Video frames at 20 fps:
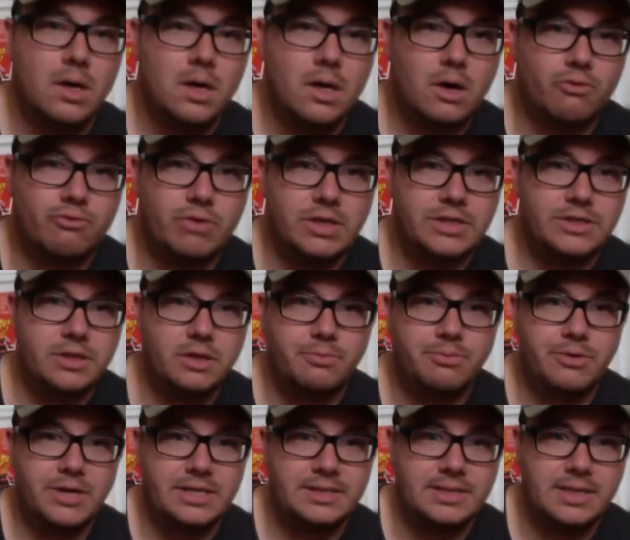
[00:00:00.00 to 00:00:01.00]
Original
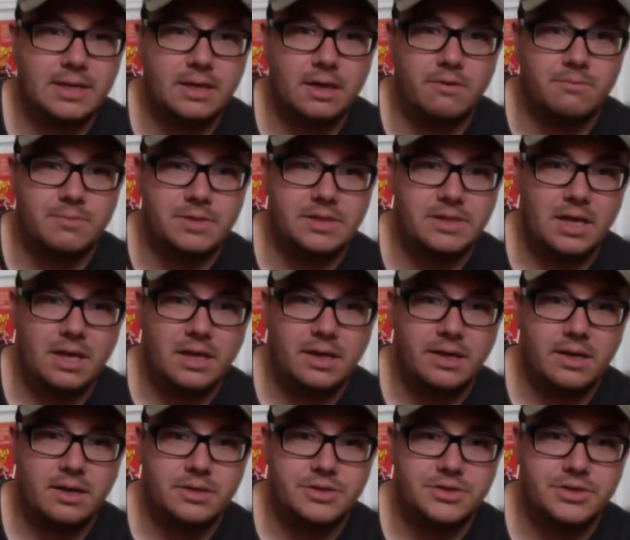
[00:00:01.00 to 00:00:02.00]
pressing of
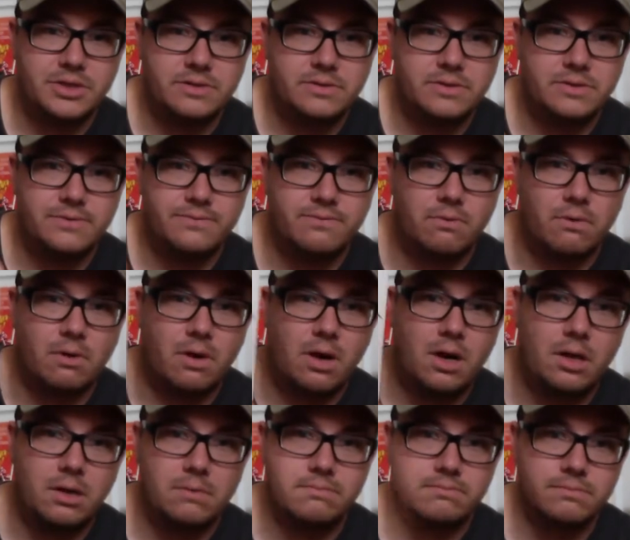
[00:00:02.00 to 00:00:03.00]
Metallica and Justice for
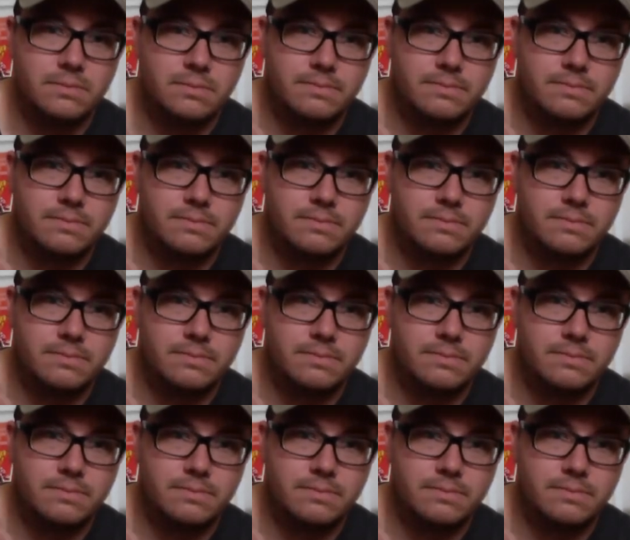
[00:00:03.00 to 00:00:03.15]
All.